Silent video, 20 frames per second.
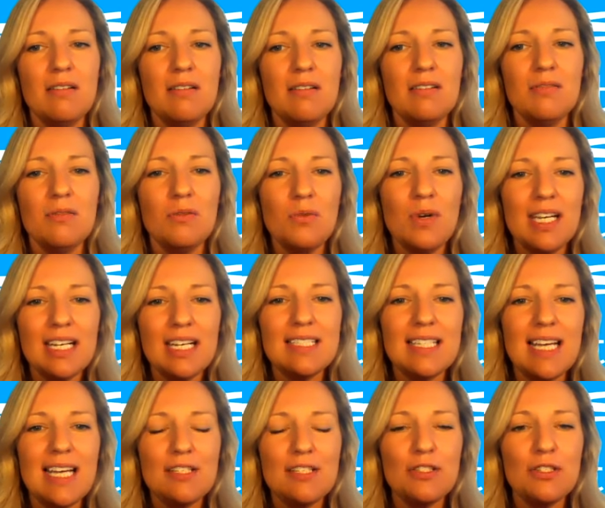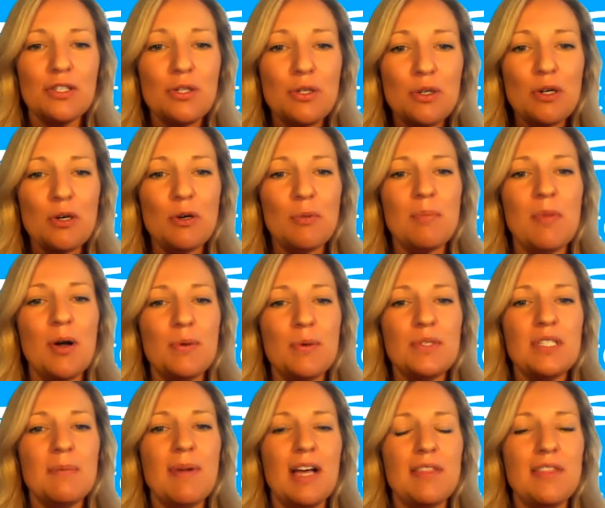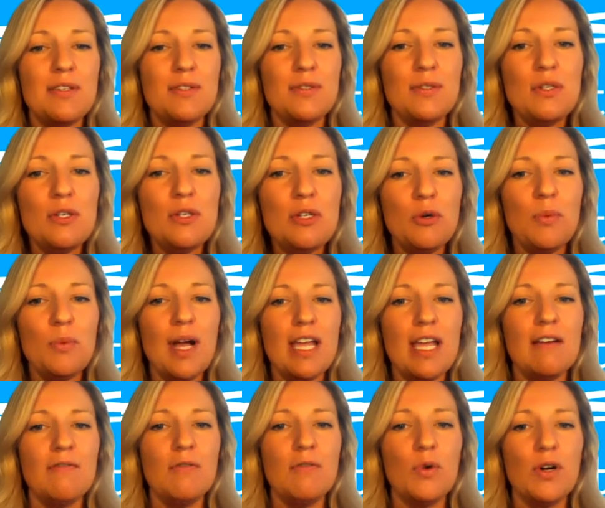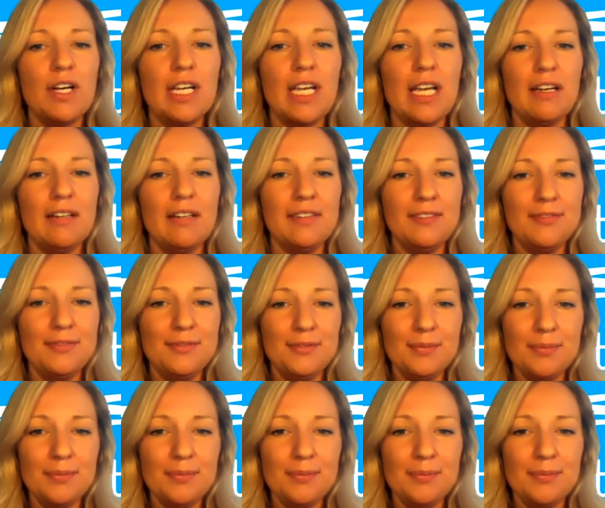And what excites you most about this new way of working?